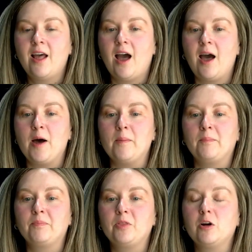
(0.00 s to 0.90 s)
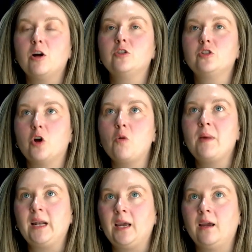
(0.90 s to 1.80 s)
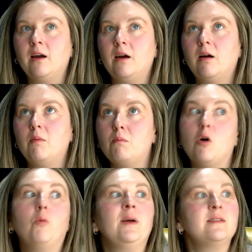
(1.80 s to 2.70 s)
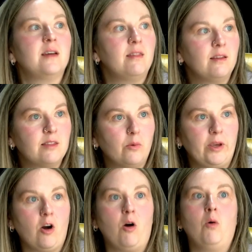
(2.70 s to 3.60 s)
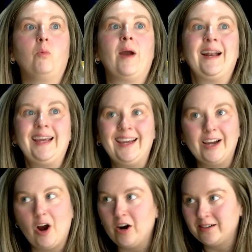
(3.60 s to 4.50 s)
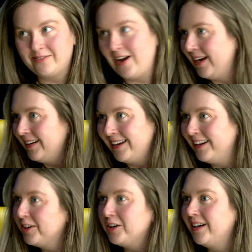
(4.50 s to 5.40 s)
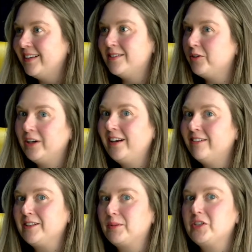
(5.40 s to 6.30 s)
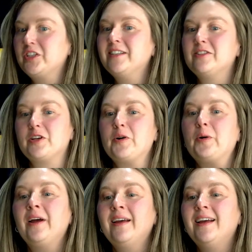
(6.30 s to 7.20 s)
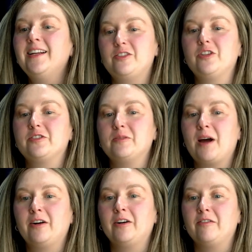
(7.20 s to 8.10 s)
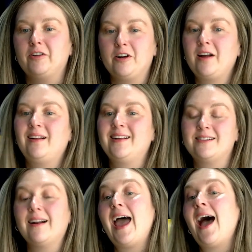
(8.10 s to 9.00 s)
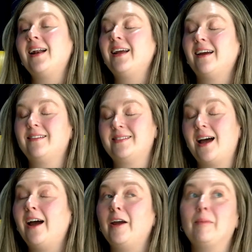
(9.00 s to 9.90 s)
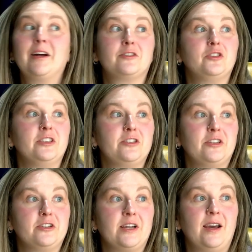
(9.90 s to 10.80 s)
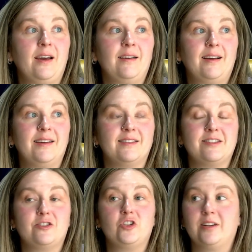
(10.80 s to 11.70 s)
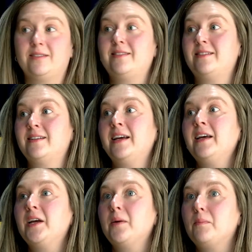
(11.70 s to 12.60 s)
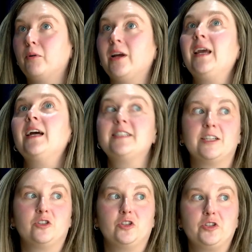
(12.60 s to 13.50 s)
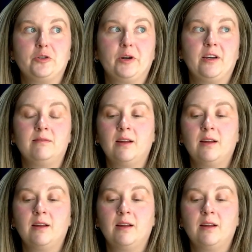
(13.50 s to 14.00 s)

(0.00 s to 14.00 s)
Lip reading: There are so many moments I think that we already are finding creative expression, and so it's just a matter of it's not adding time actually to your day, it's just bringing attention to it.